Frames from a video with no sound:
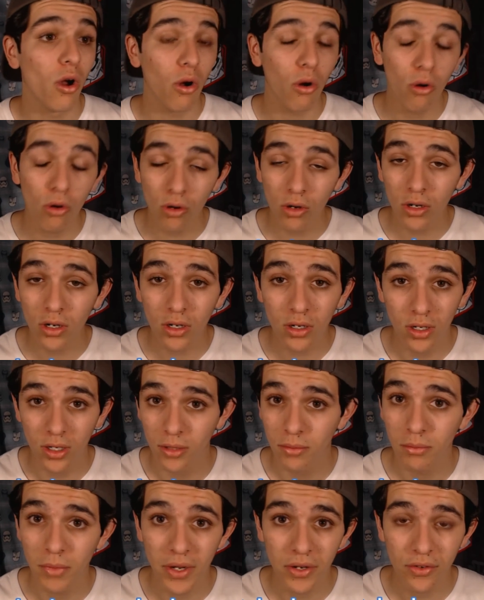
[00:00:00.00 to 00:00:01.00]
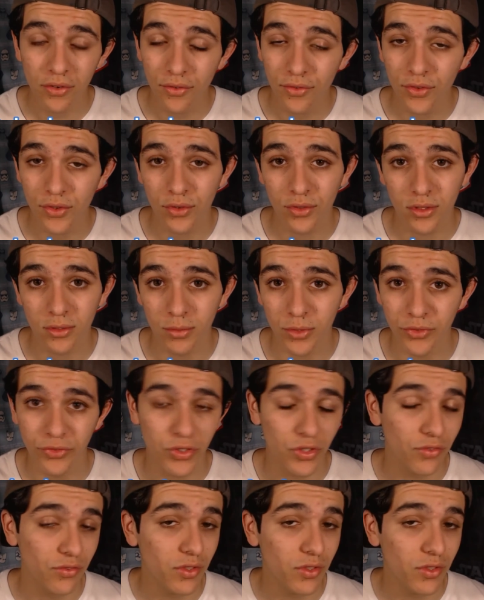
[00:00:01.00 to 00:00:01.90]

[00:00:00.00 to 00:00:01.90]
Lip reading: or my review of the movie.